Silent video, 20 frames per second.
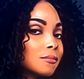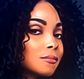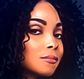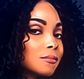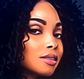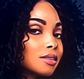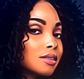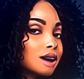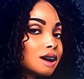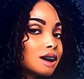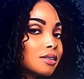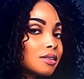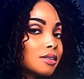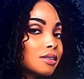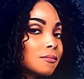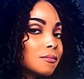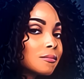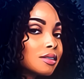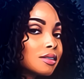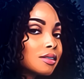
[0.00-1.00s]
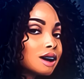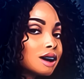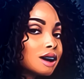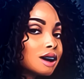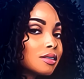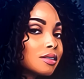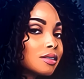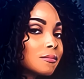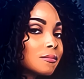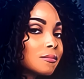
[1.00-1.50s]
So Dr. Pia
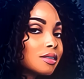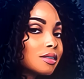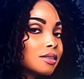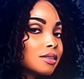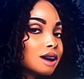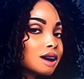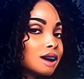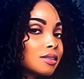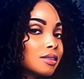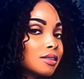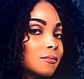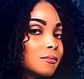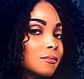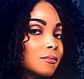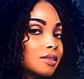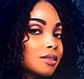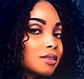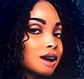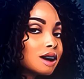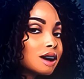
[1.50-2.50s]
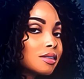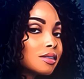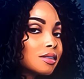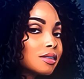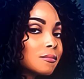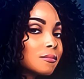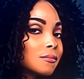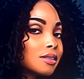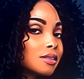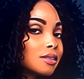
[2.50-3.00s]
says, Well, you know,
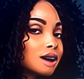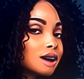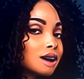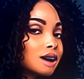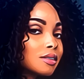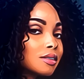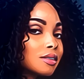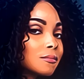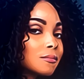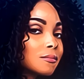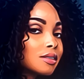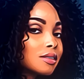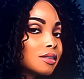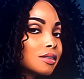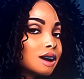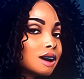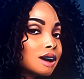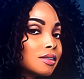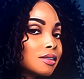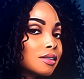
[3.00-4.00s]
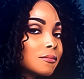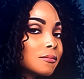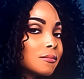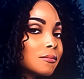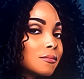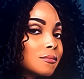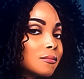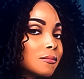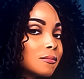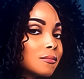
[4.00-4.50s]
we're going to need to increase the
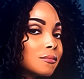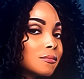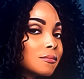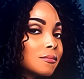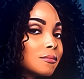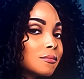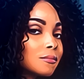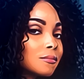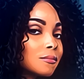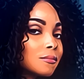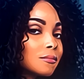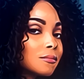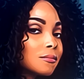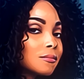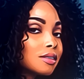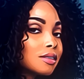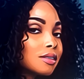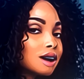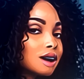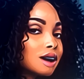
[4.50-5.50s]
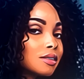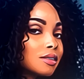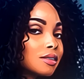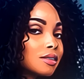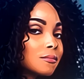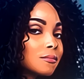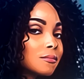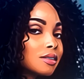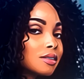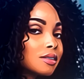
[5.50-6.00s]
foreplay. Austin was
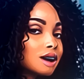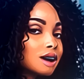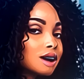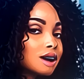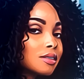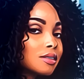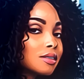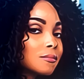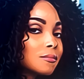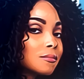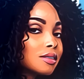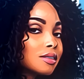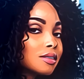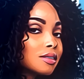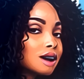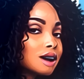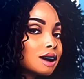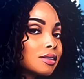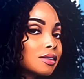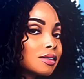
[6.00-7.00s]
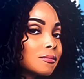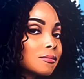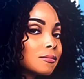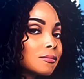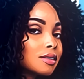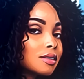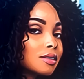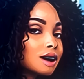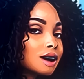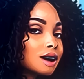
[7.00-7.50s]
like, Well, that's new for me.
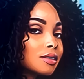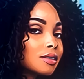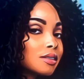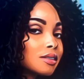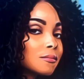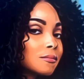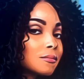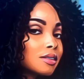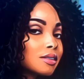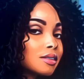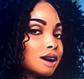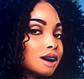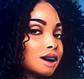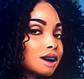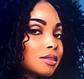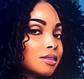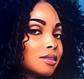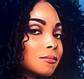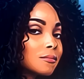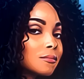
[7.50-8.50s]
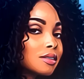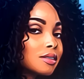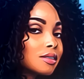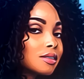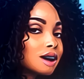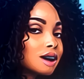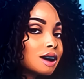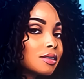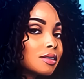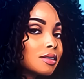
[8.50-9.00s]
I'm uncomfortable just
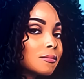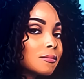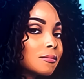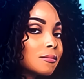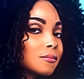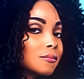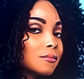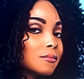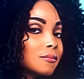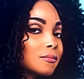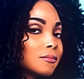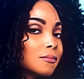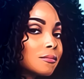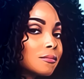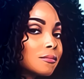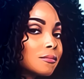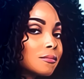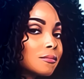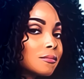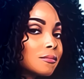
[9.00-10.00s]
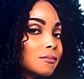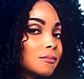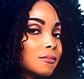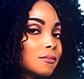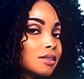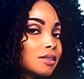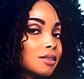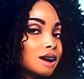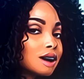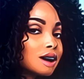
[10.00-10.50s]
watching them, okay?
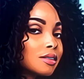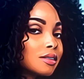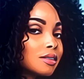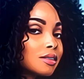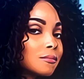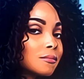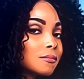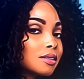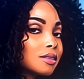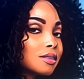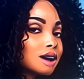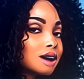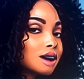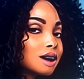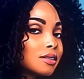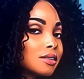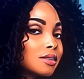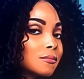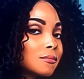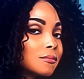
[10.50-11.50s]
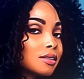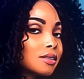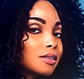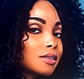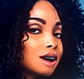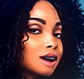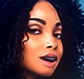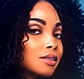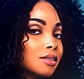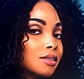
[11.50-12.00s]
Because I know
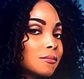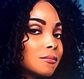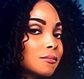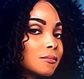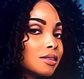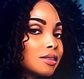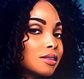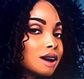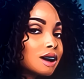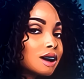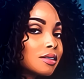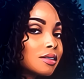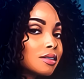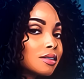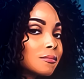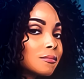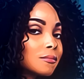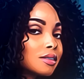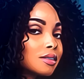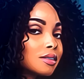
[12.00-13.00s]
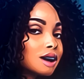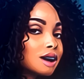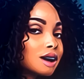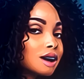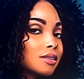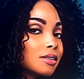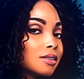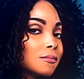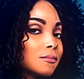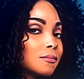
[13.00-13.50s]
that Austin does not want to do
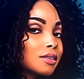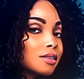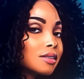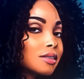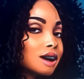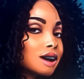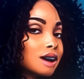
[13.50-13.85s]
this.